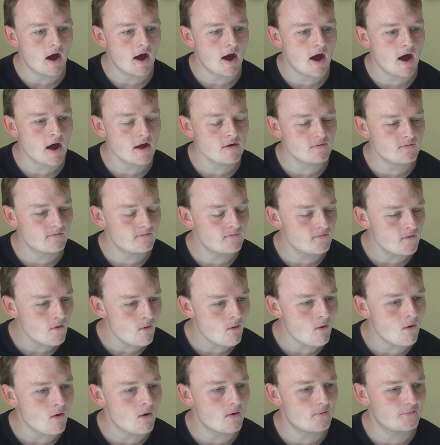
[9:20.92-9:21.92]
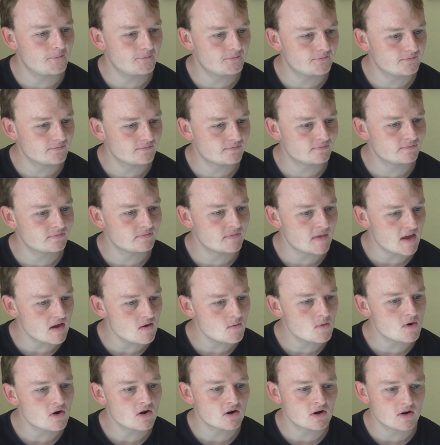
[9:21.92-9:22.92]
I thought they
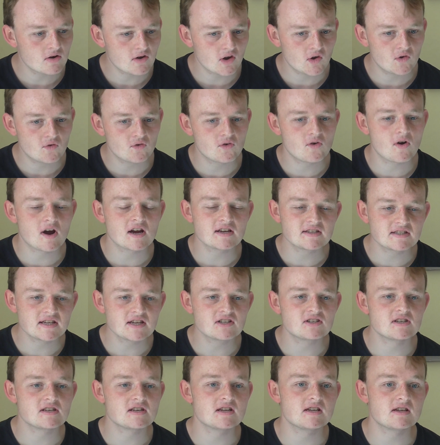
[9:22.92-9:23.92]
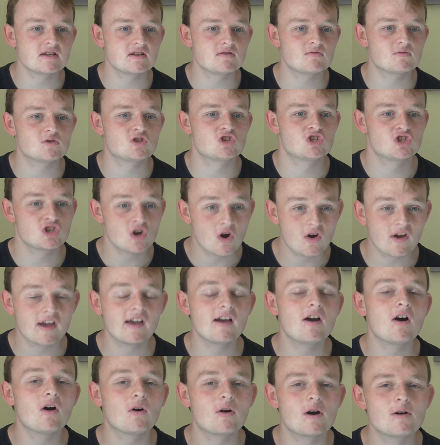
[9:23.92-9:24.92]
were going to go through. I said it was
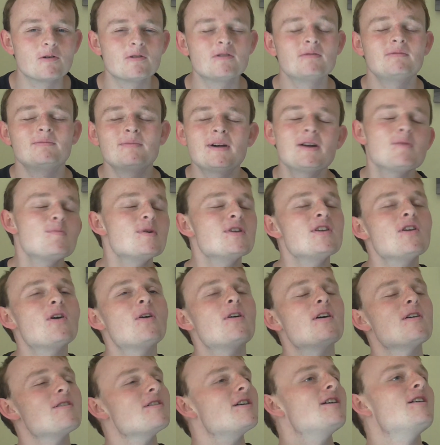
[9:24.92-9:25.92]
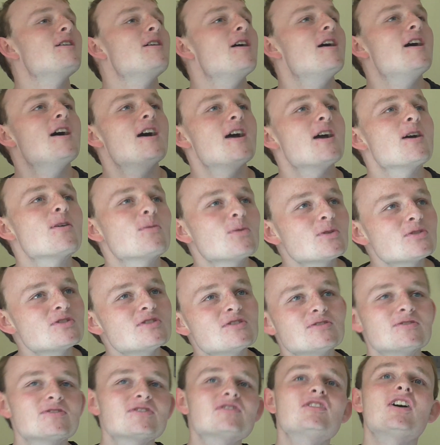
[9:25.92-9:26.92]
shocking horror. Well, maybe not. It
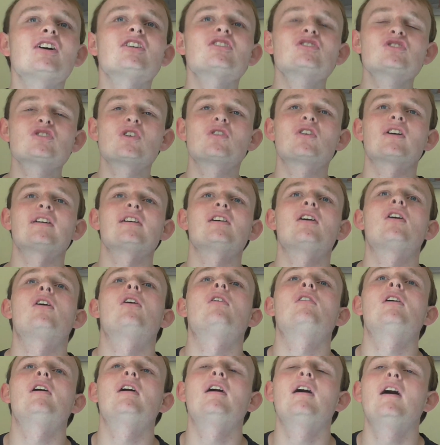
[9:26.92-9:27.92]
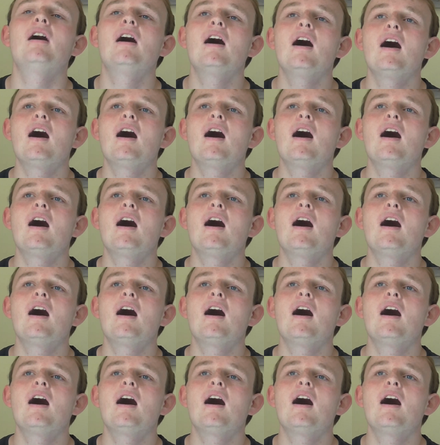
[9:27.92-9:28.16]
wasn't such shocking horror.